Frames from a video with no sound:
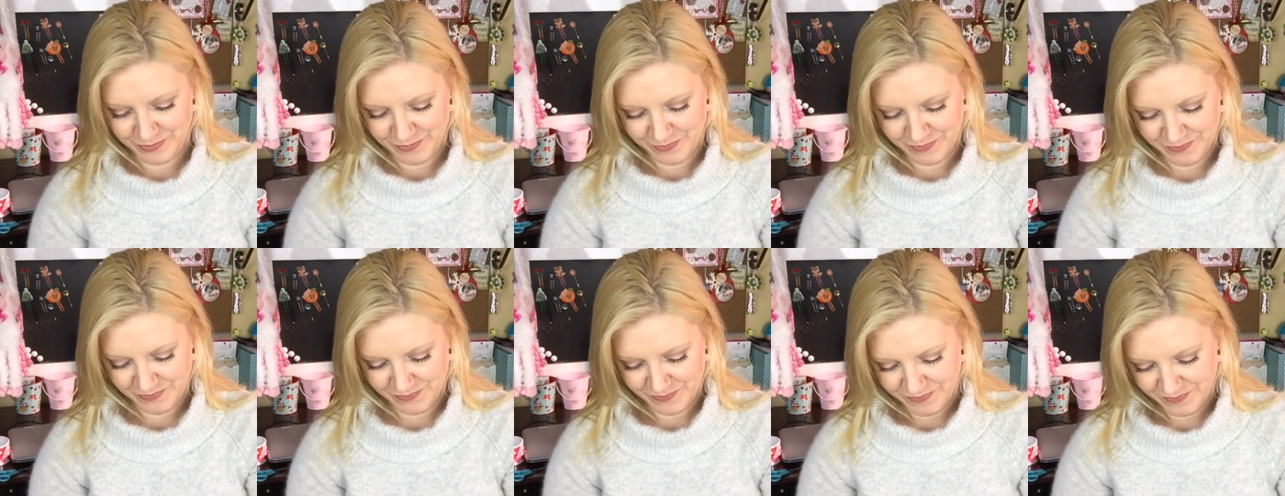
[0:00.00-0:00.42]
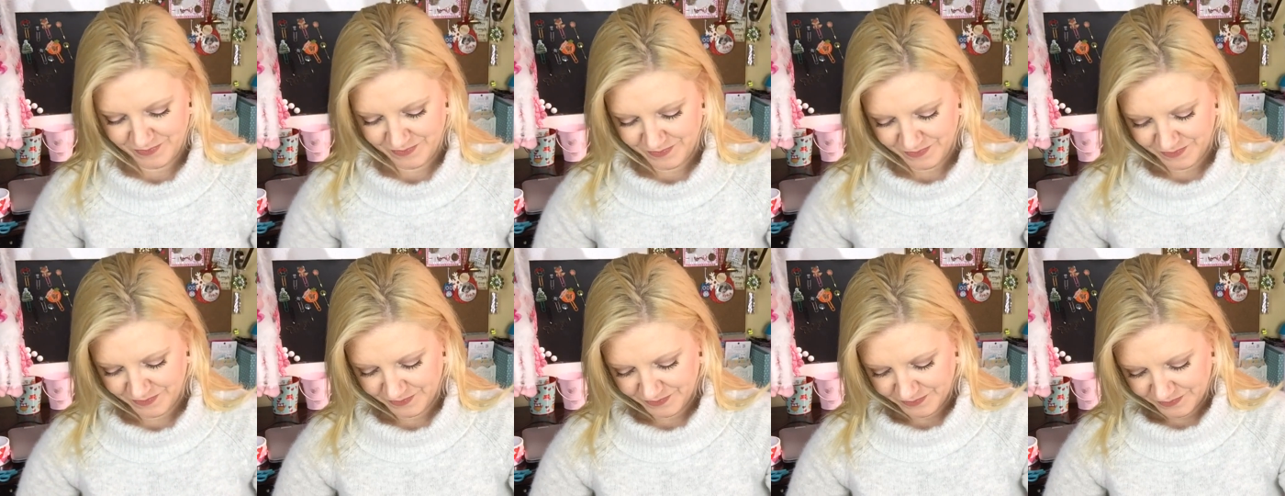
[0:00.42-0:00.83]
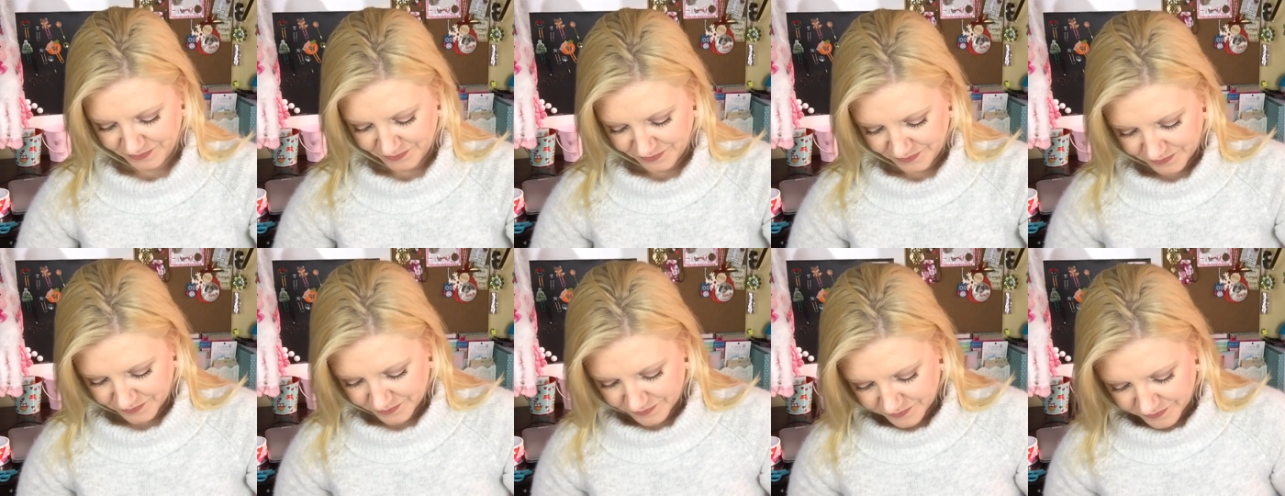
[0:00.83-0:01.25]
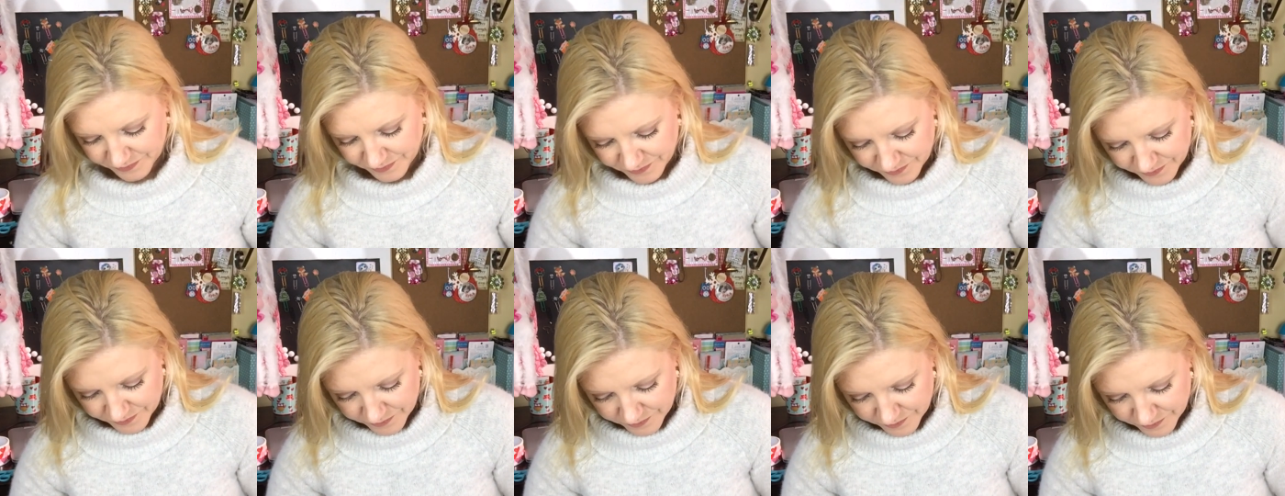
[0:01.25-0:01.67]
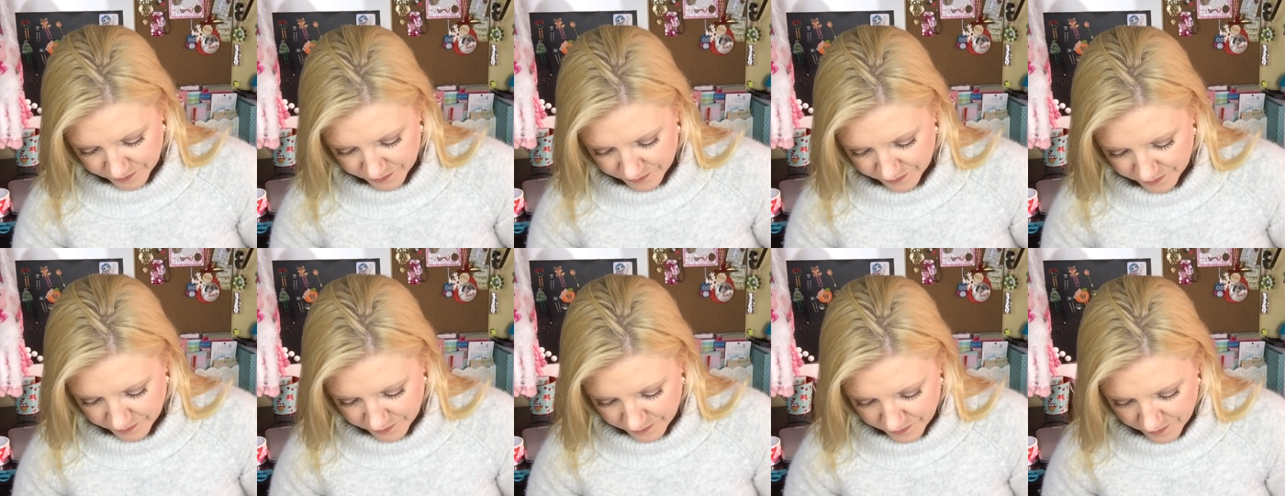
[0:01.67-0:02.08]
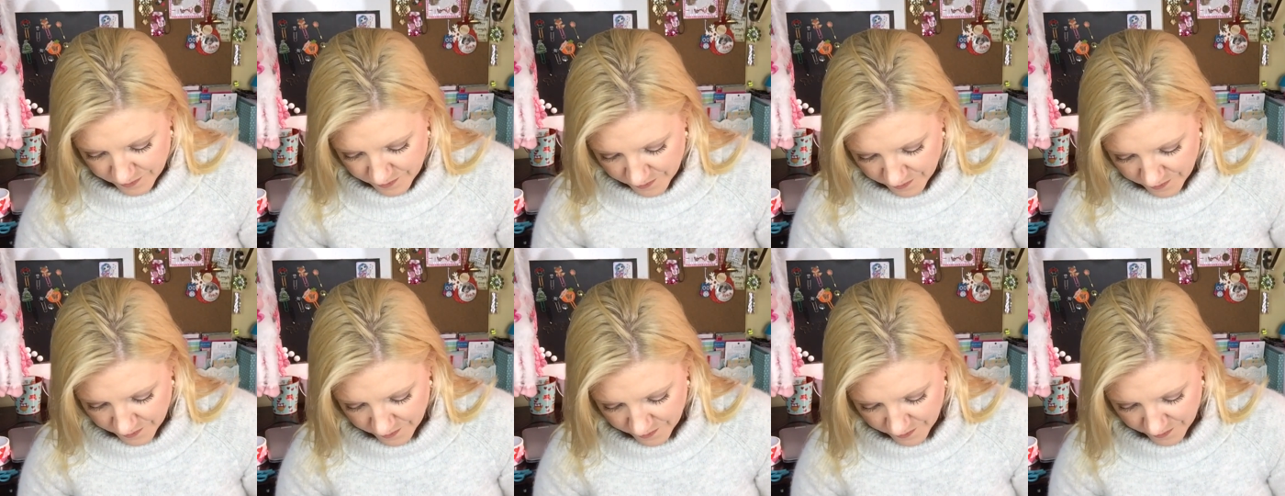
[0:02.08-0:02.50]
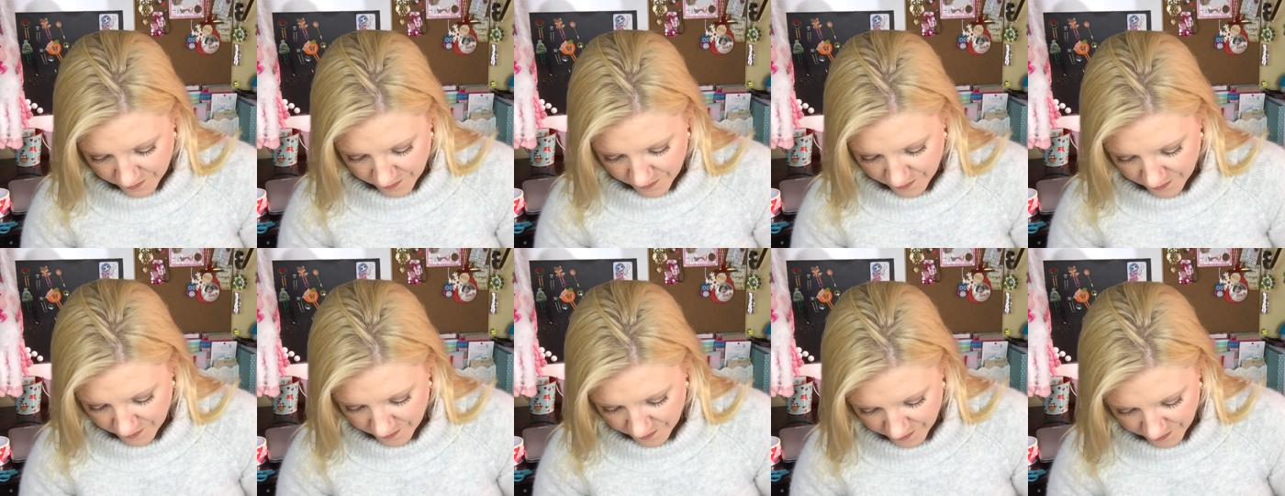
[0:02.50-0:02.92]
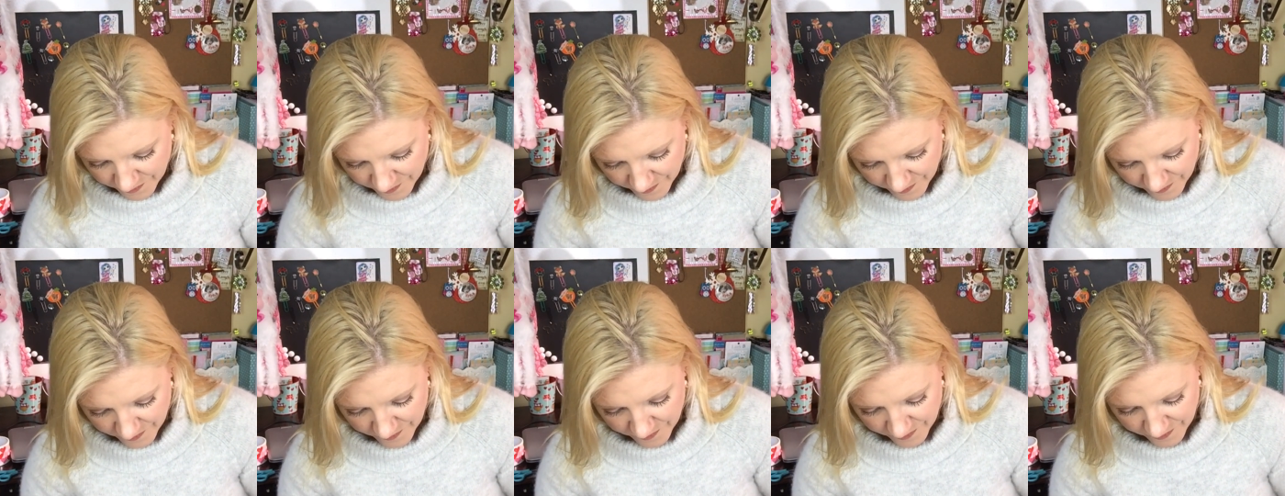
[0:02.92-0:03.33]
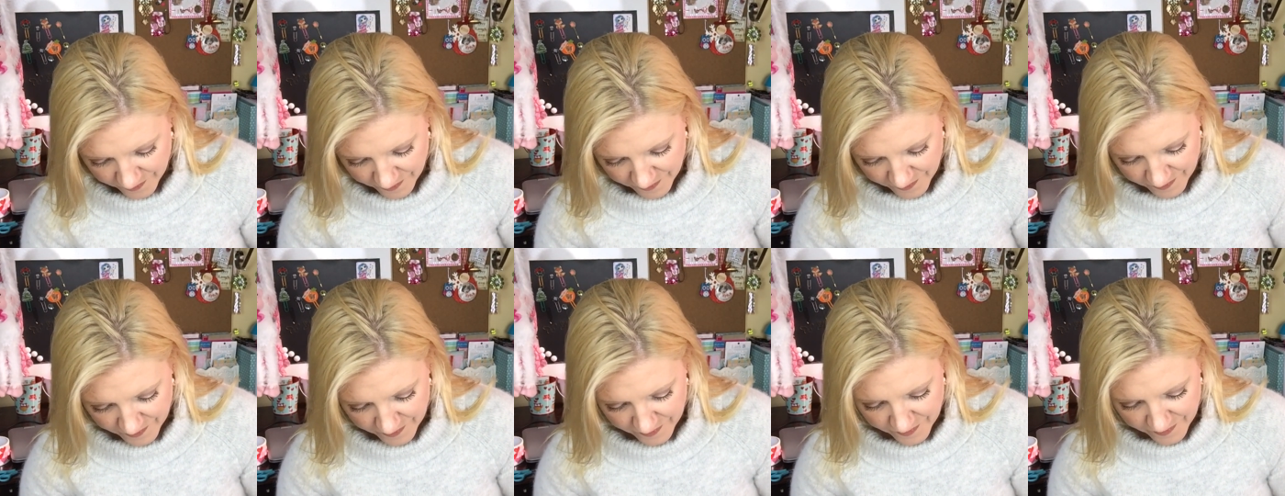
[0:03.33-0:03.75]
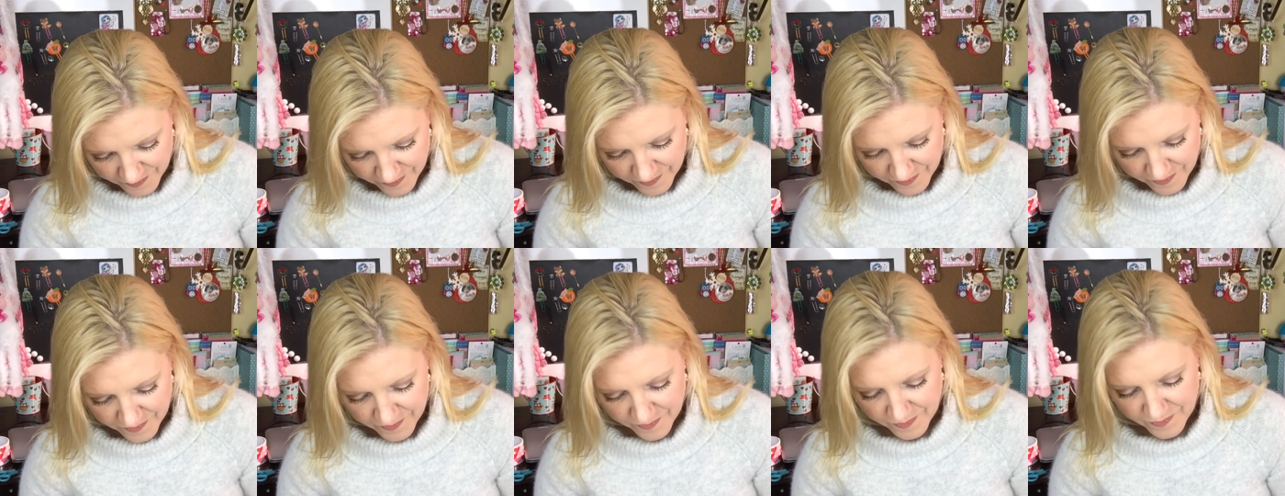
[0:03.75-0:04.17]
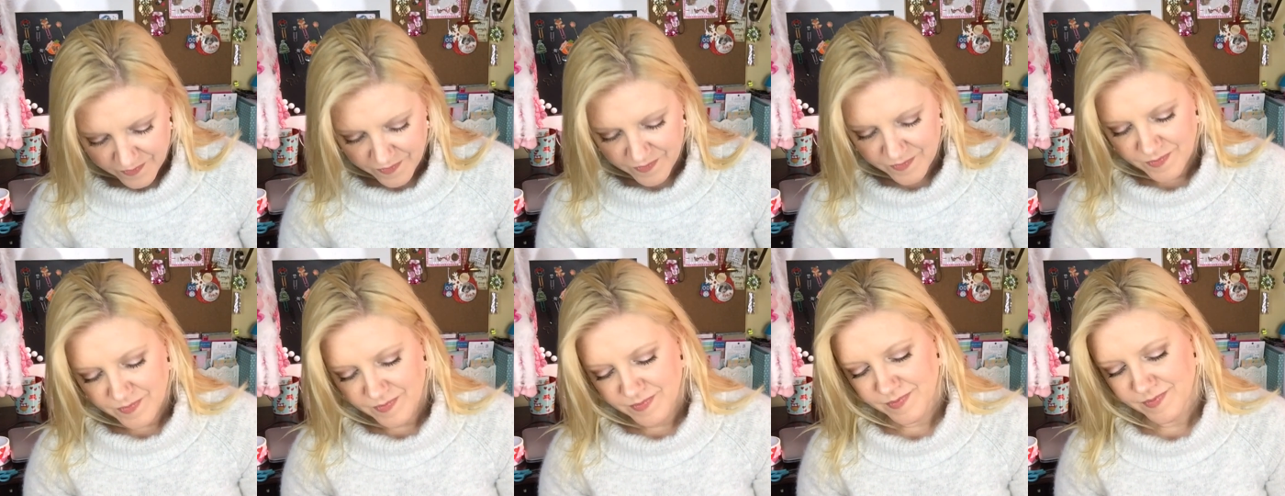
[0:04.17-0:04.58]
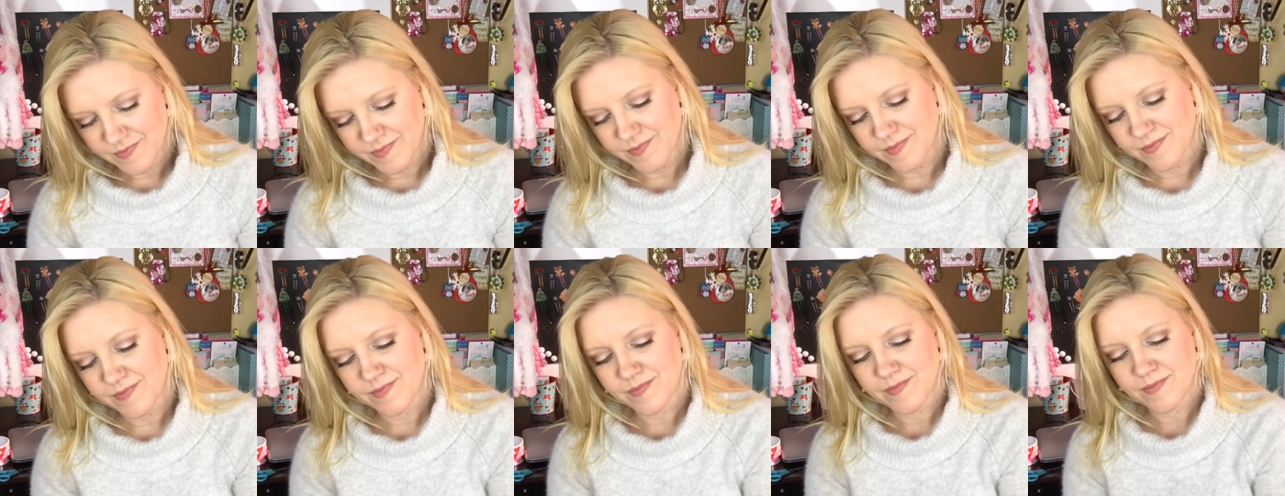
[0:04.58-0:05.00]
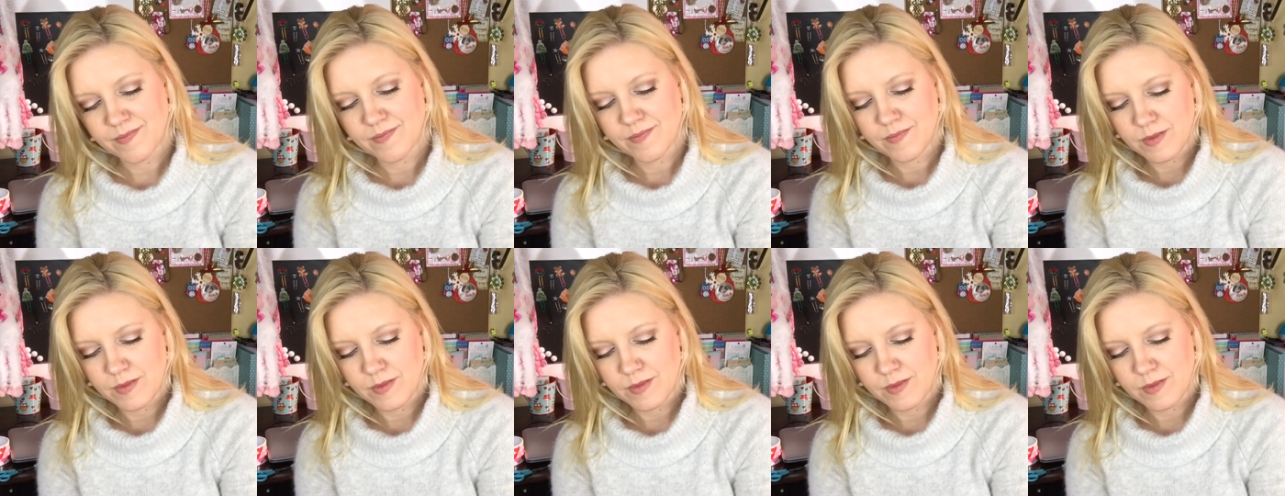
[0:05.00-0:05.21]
(silence)